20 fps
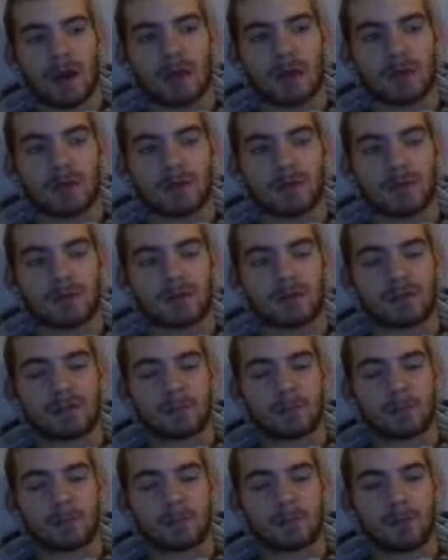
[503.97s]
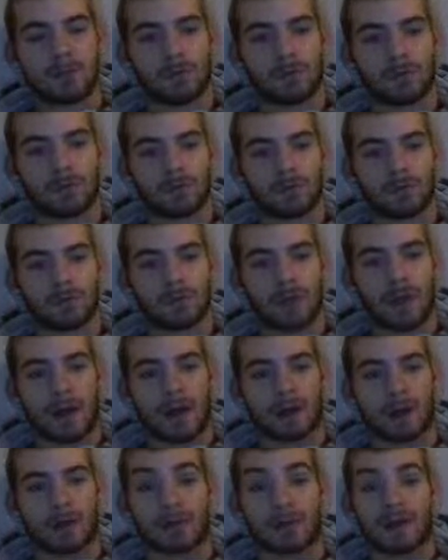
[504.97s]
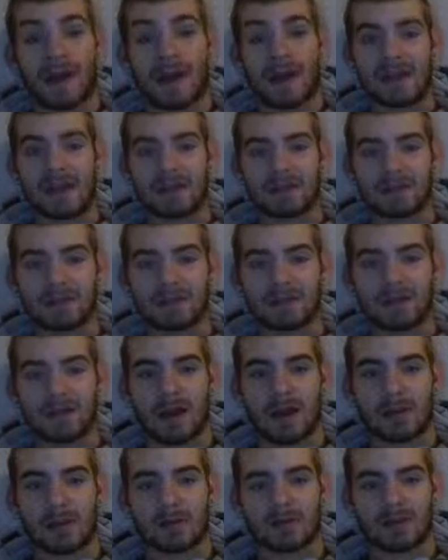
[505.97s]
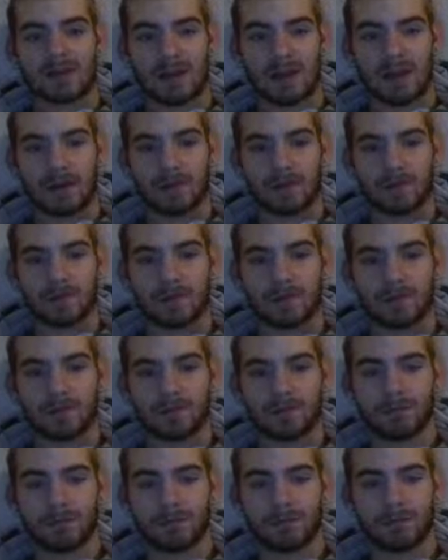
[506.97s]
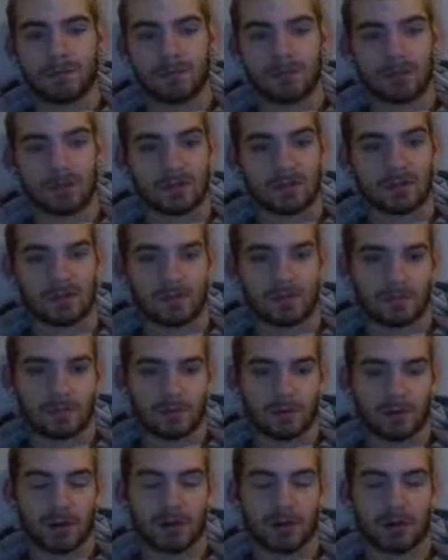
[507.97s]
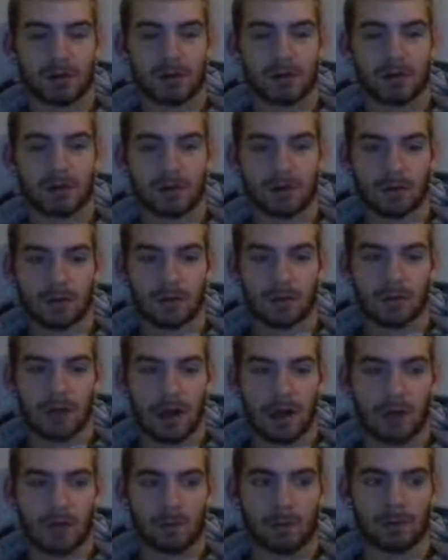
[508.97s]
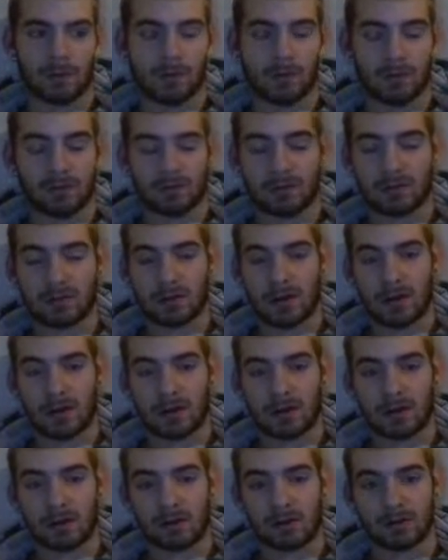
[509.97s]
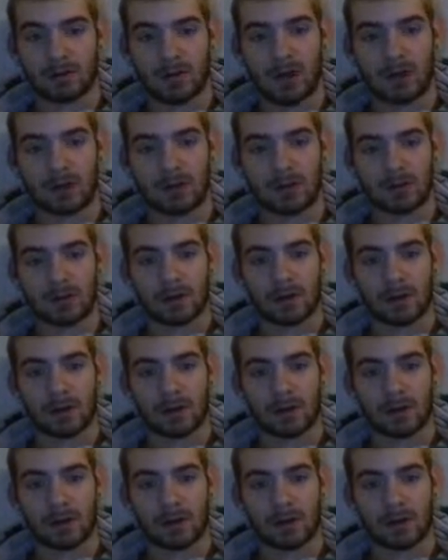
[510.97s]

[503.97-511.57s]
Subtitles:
I gave its usage in battle an 8 out of 10, which is pretty good. I would use this card in your deck,